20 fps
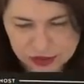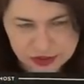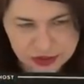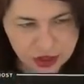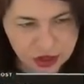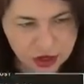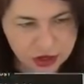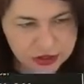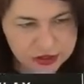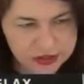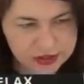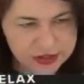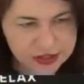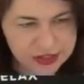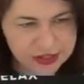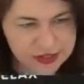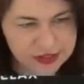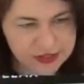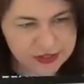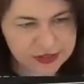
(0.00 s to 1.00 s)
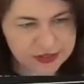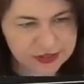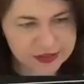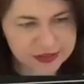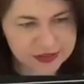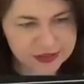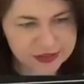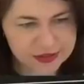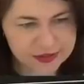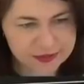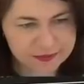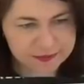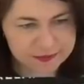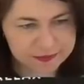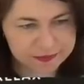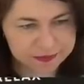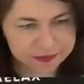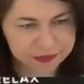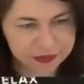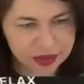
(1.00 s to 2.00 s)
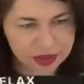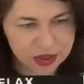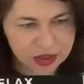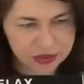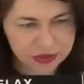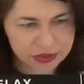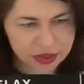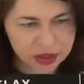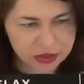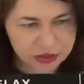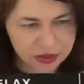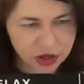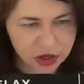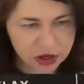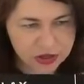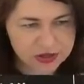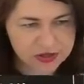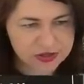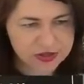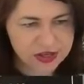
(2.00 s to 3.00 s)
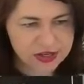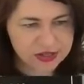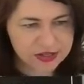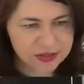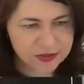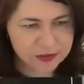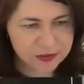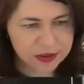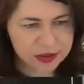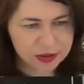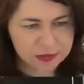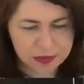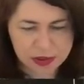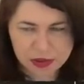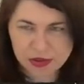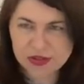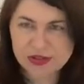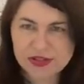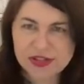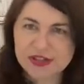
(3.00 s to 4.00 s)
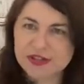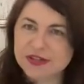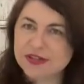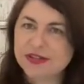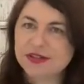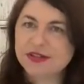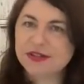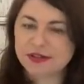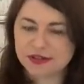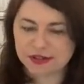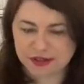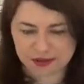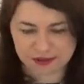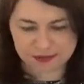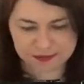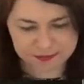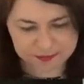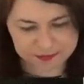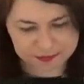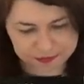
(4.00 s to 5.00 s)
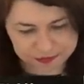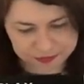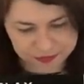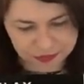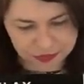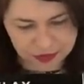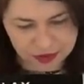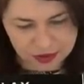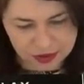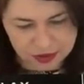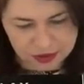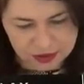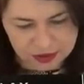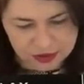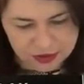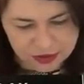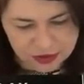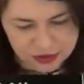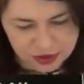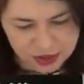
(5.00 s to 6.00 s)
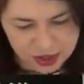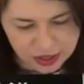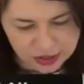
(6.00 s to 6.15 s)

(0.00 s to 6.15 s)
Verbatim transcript: these are hosties. They're the hostess with the mostess. So